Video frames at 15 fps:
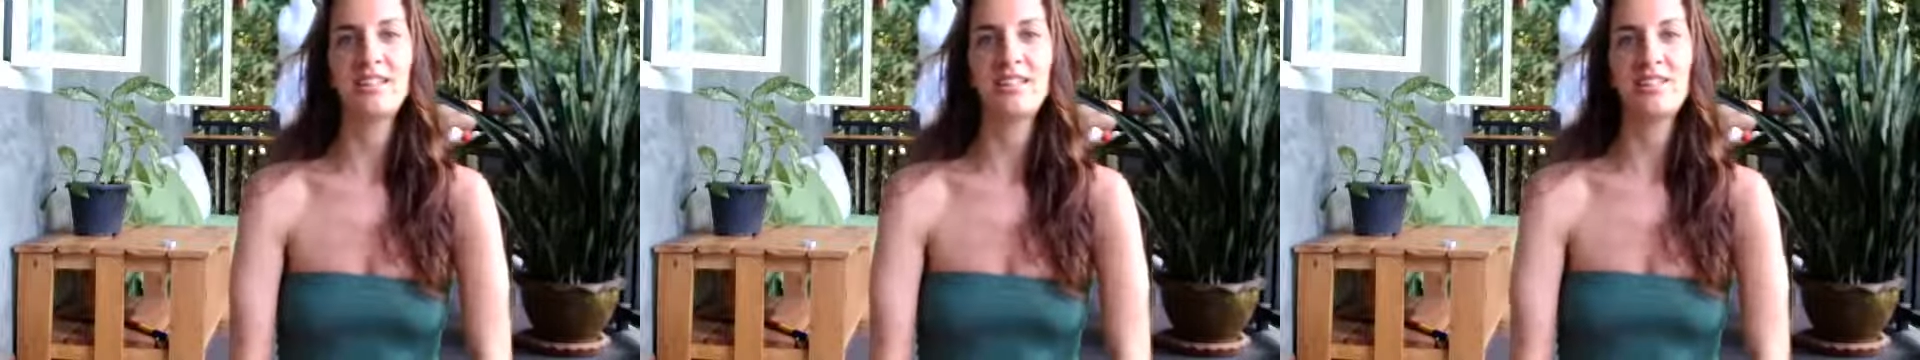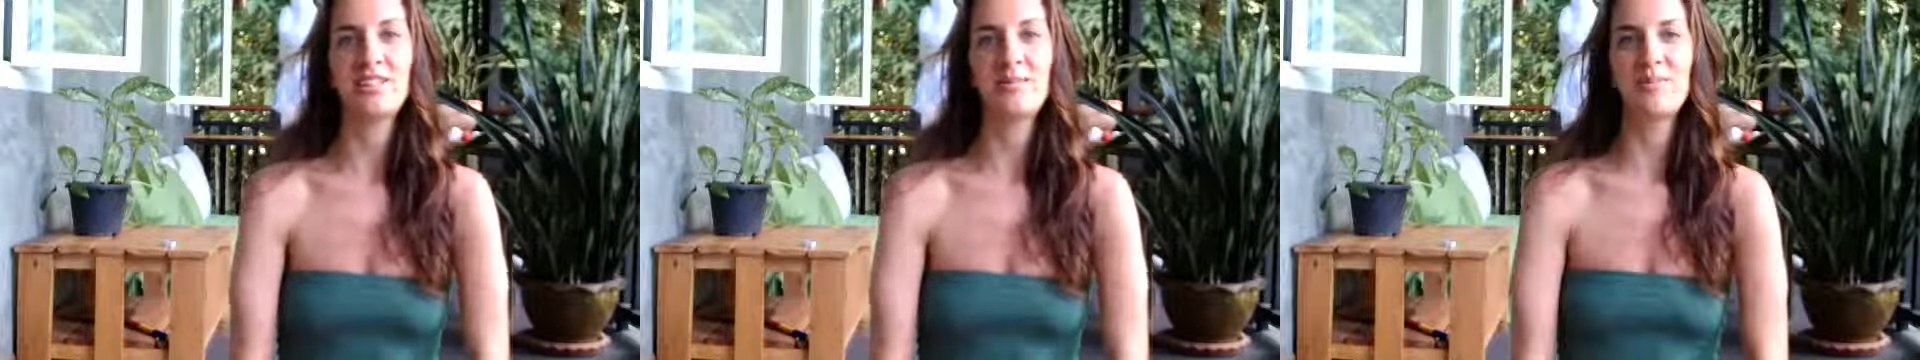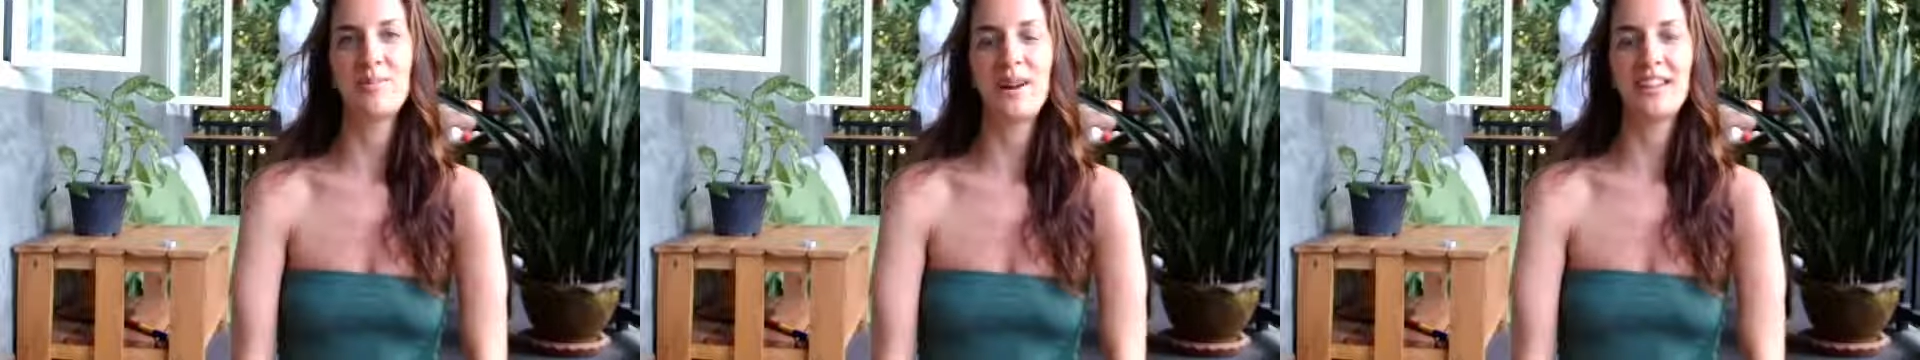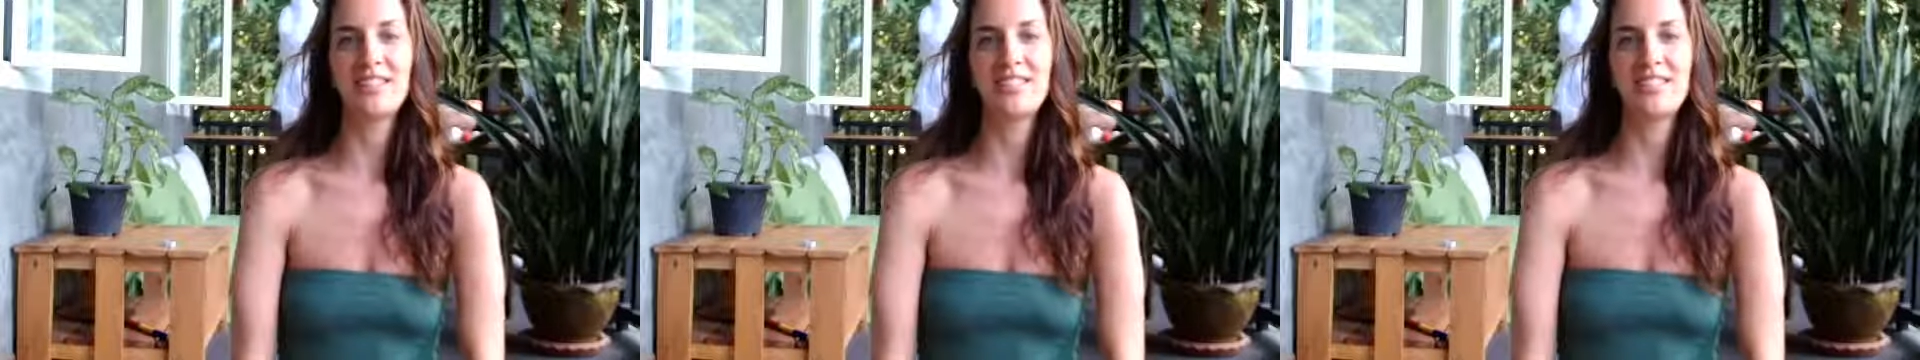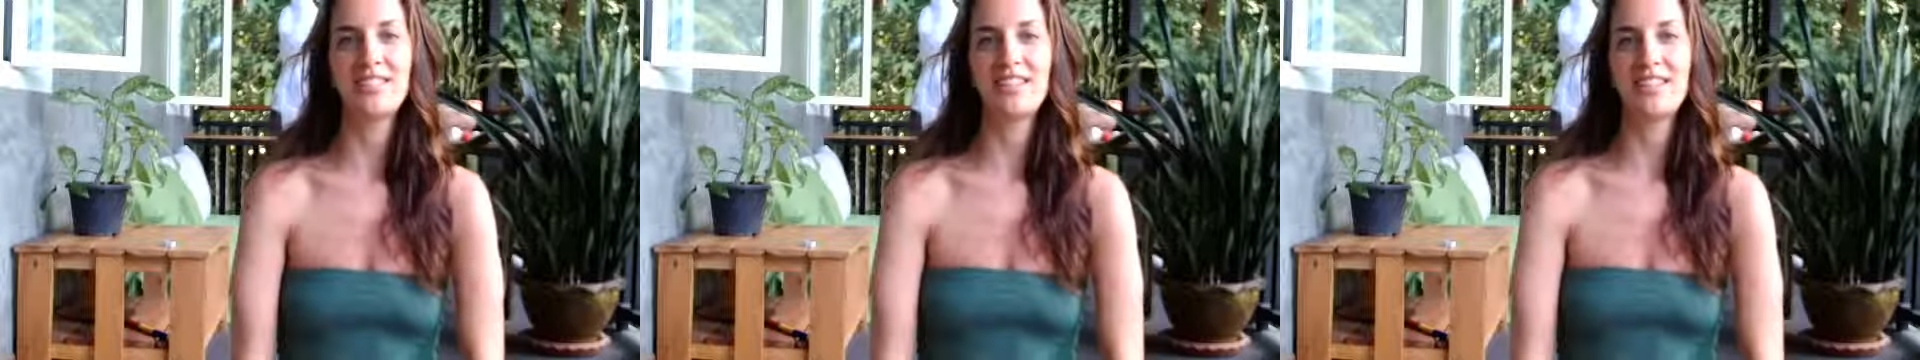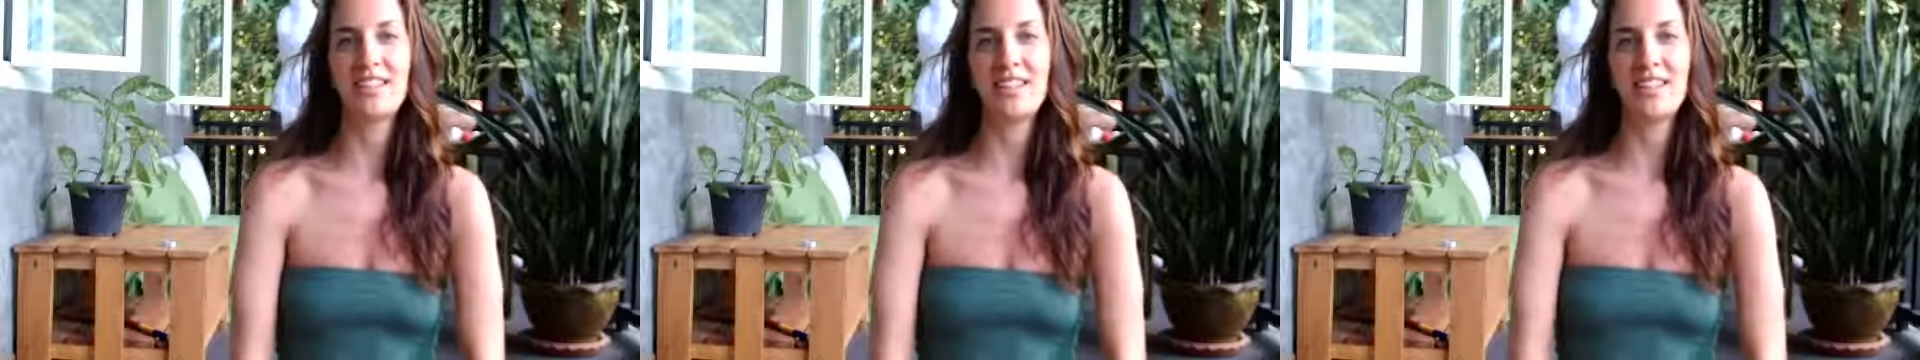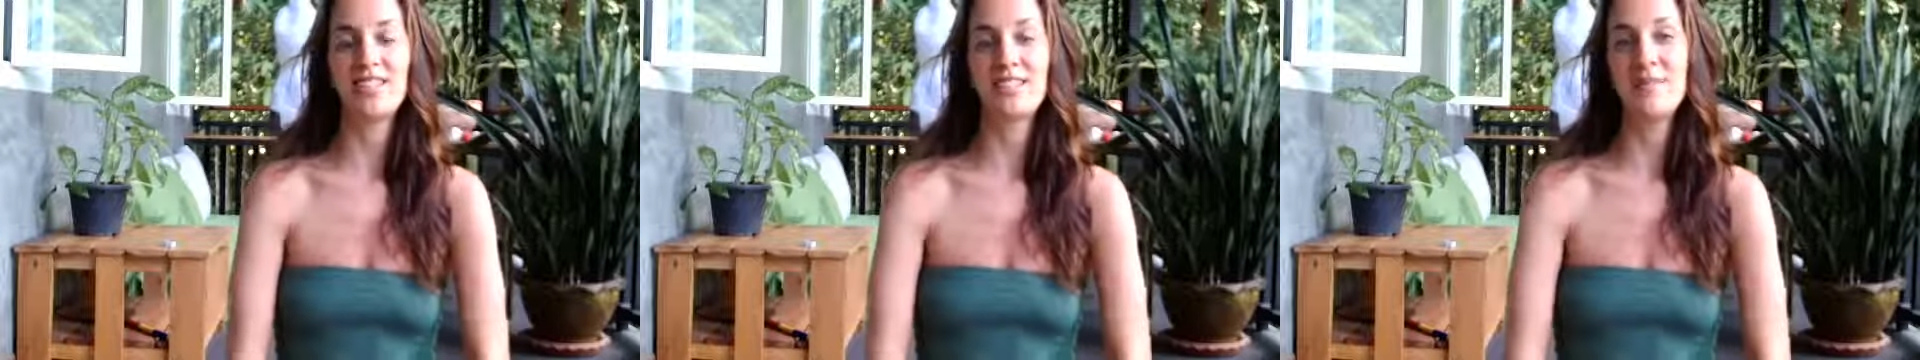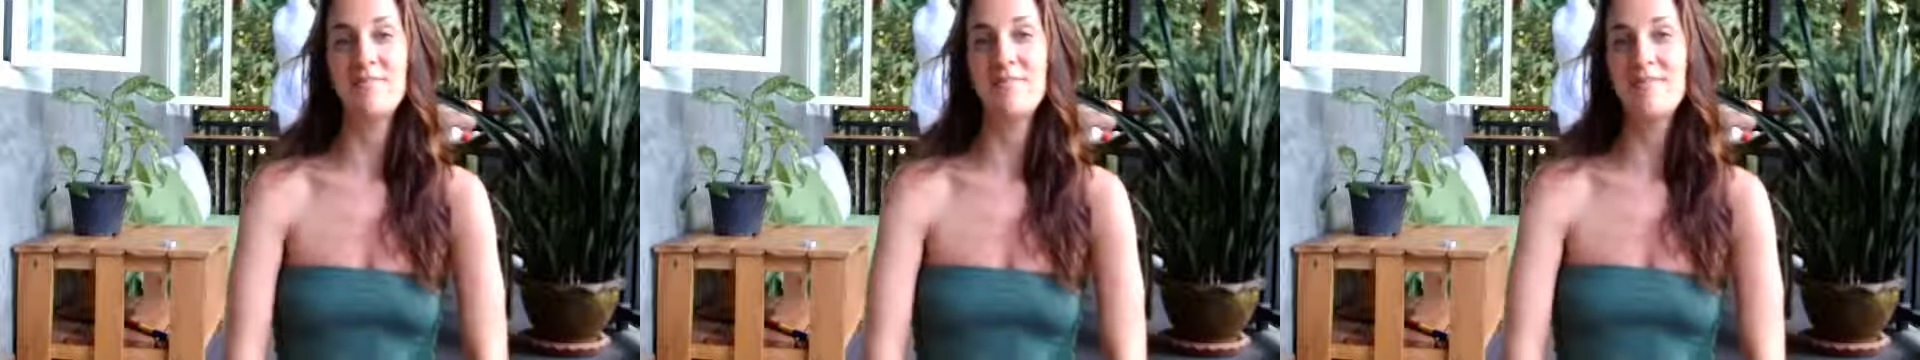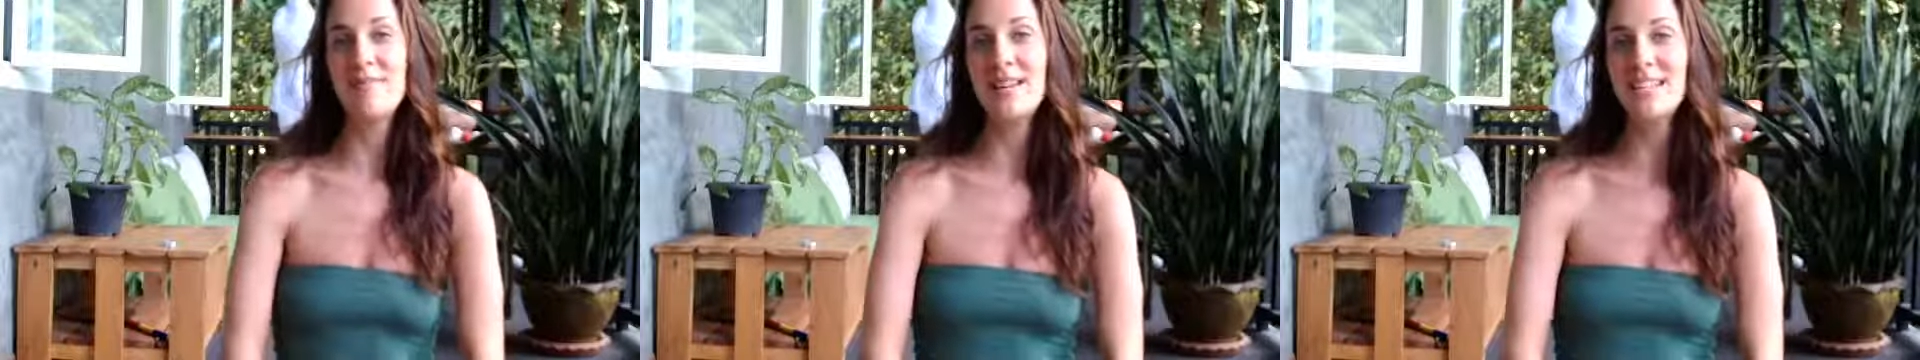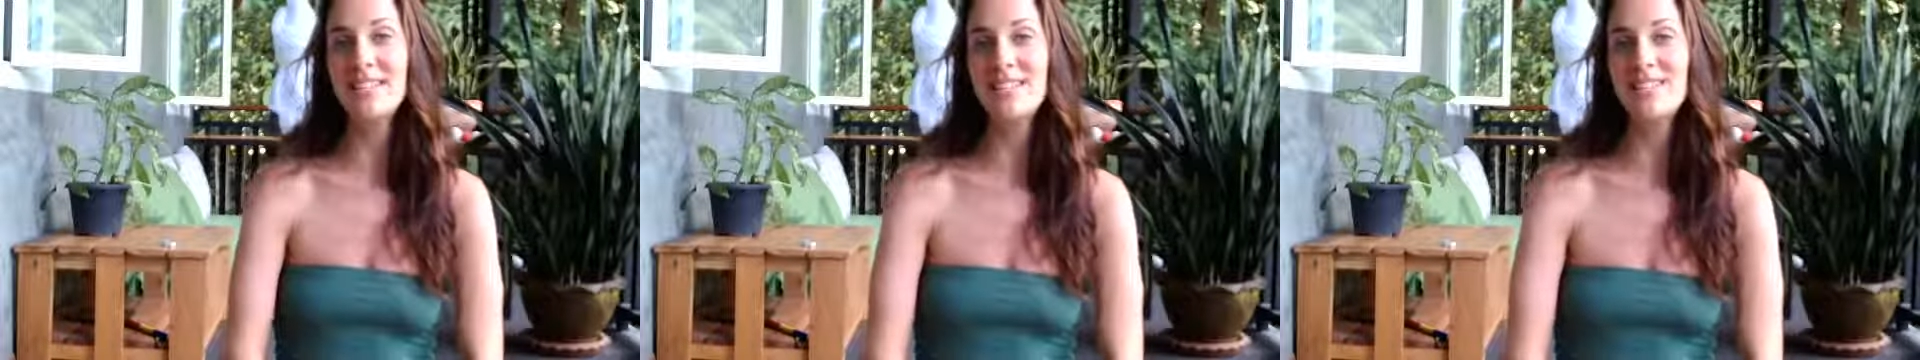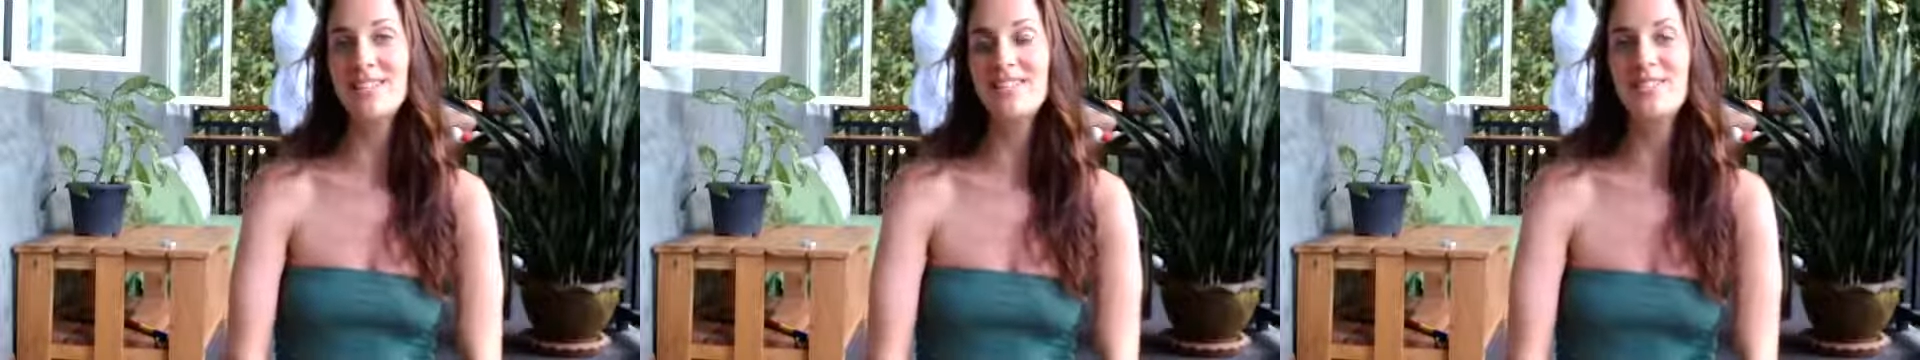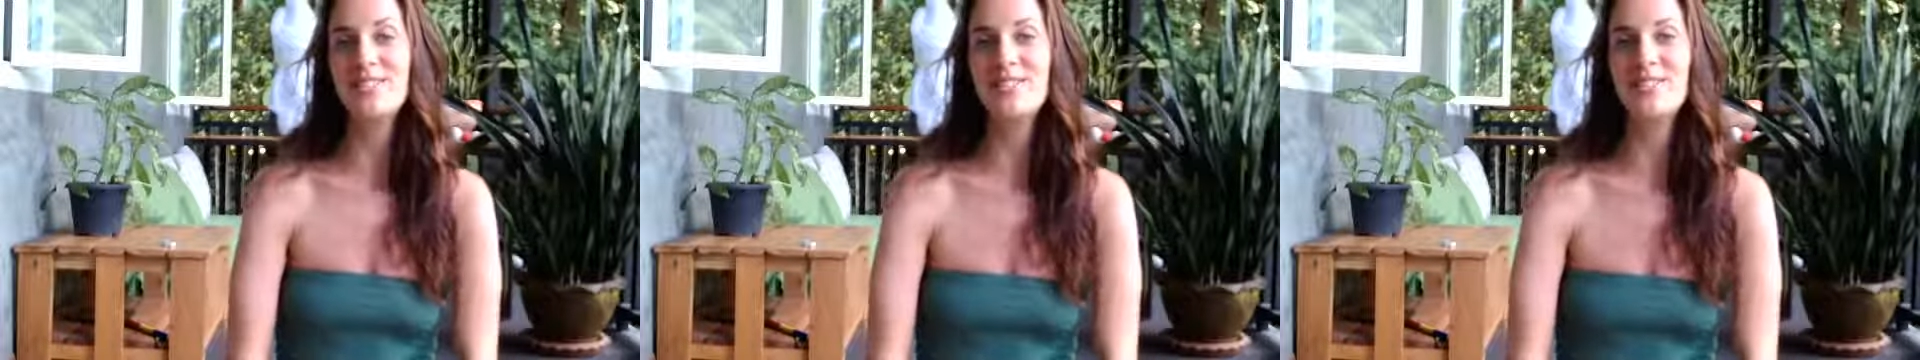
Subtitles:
little practice that is amazing to